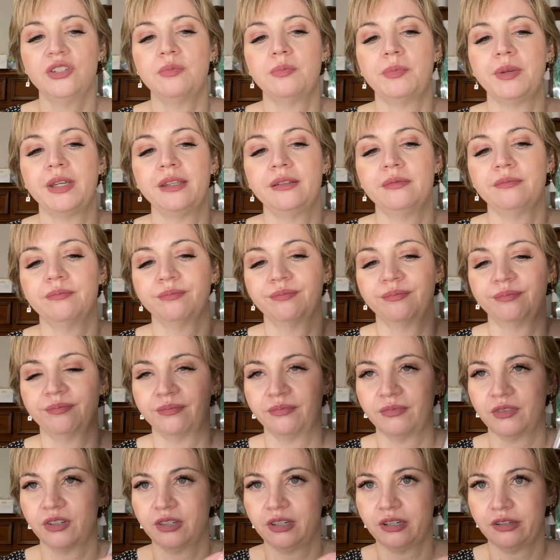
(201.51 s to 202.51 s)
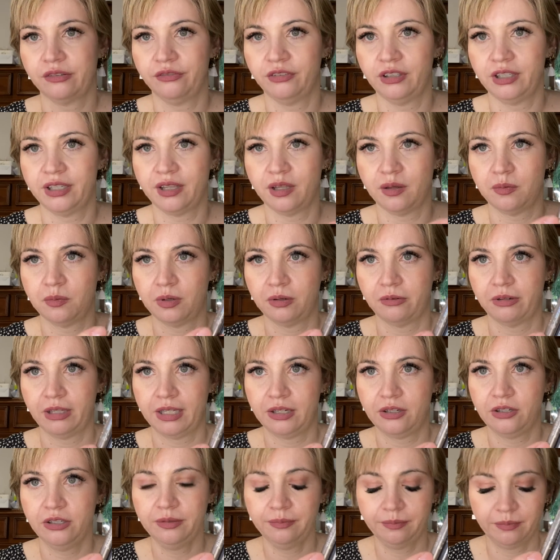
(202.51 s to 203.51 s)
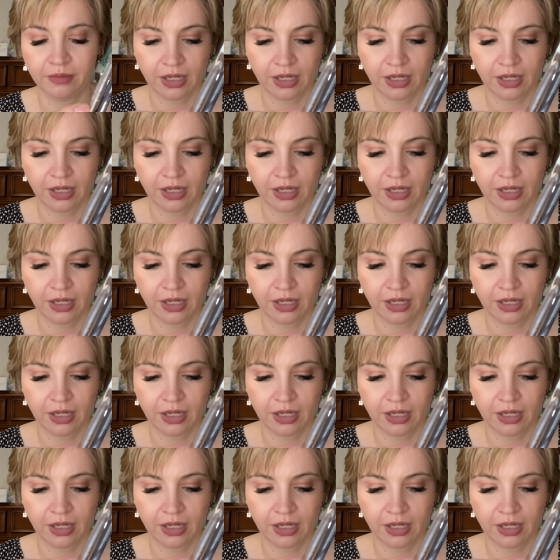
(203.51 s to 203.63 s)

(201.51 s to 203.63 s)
but hopefully they'll be really good.